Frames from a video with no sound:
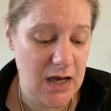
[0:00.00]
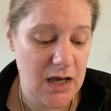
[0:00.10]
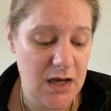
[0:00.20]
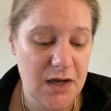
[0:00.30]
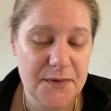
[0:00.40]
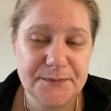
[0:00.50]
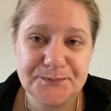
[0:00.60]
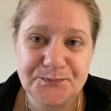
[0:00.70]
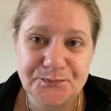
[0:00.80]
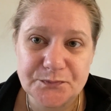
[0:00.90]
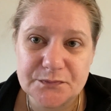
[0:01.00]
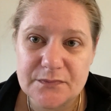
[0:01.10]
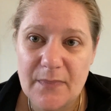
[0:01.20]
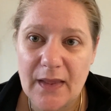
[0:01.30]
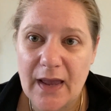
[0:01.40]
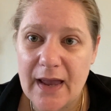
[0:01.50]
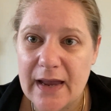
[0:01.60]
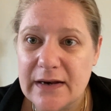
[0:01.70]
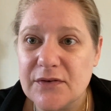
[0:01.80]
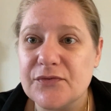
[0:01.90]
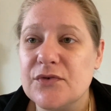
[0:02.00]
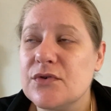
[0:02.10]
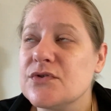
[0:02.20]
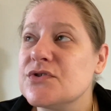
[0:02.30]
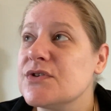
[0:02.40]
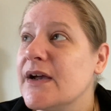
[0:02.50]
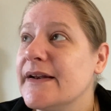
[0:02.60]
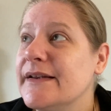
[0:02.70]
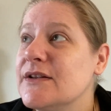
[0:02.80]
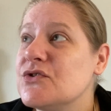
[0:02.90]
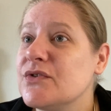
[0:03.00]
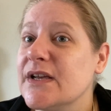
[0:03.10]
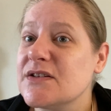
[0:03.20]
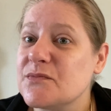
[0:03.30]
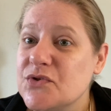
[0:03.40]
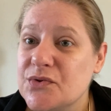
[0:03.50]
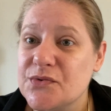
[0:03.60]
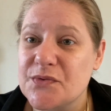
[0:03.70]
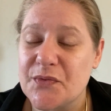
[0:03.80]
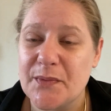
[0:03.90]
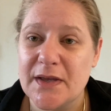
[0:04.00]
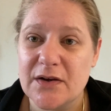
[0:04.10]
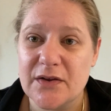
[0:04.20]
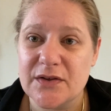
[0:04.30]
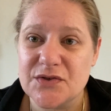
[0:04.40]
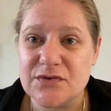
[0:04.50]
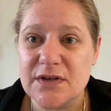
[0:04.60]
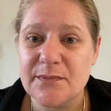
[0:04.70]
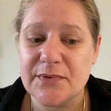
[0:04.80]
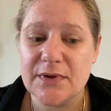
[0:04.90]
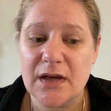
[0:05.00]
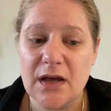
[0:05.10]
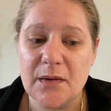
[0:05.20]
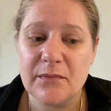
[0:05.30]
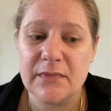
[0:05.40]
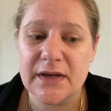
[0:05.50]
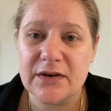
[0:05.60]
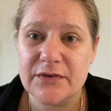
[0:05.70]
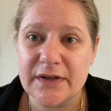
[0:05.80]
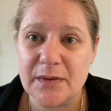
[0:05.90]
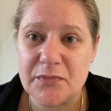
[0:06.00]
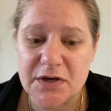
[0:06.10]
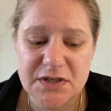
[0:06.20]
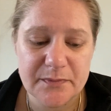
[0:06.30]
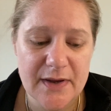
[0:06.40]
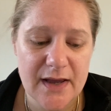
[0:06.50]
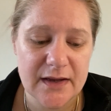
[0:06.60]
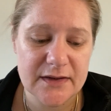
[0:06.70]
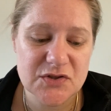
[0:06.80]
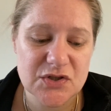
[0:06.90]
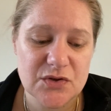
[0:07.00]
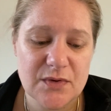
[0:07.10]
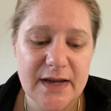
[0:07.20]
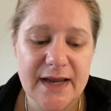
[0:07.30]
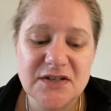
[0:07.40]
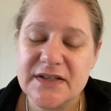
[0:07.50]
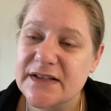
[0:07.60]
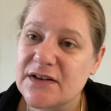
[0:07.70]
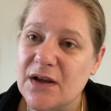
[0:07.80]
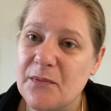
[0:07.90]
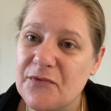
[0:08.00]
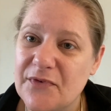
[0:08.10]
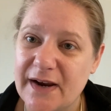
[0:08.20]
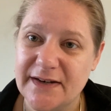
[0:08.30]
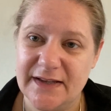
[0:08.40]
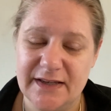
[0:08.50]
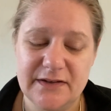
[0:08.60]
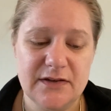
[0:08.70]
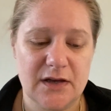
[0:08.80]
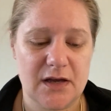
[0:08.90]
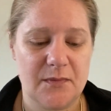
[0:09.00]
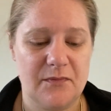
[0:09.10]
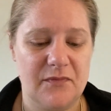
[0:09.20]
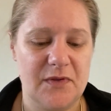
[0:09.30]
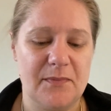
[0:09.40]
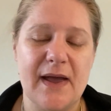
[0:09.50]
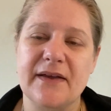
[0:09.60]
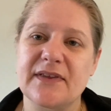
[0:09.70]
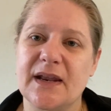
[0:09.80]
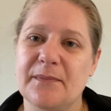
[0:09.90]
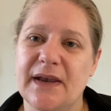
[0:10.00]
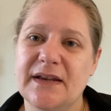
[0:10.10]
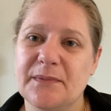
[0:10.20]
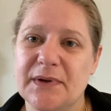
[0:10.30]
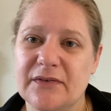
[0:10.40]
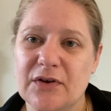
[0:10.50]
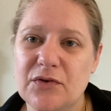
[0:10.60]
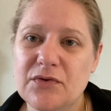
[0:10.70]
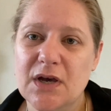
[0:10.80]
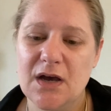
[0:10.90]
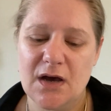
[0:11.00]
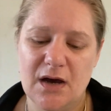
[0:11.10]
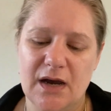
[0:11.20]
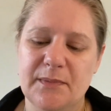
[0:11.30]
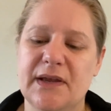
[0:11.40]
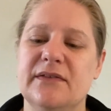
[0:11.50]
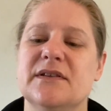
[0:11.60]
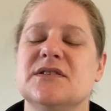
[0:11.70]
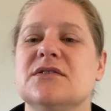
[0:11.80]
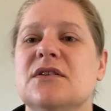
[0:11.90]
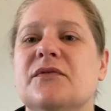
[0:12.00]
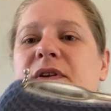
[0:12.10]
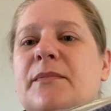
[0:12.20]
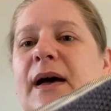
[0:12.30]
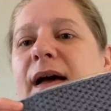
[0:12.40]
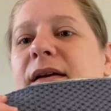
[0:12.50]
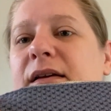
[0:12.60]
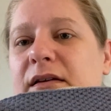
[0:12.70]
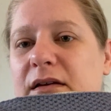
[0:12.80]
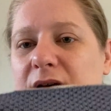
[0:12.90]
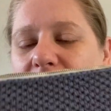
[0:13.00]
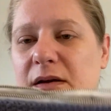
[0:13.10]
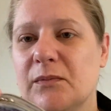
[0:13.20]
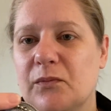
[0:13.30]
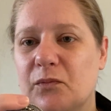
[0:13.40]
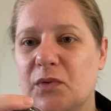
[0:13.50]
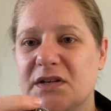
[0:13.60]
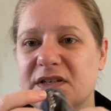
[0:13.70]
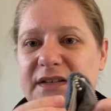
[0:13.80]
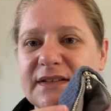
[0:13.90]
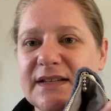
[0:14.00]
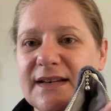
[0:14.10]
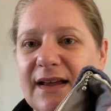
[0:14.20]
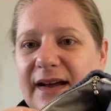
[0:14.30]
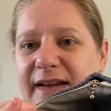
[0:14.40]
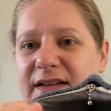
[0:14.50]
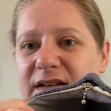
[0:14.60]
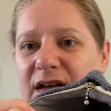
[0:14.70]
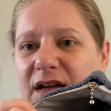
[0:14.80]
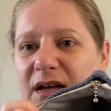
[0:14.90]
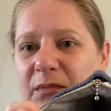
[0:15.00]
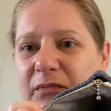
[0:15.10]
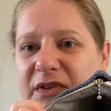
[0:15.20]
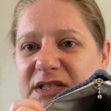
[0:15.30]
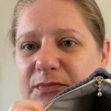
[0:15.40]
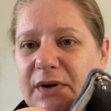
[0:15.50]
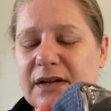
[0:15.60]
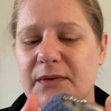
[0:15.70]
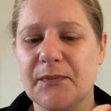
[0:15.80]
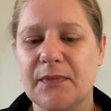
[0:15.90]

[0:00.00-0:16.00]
And of course, I needed to get some tools with me on the trip, including a project bag. So I actually ended up finding the bag that I made a bit ago. I made this lovely bag, which I did line this spring,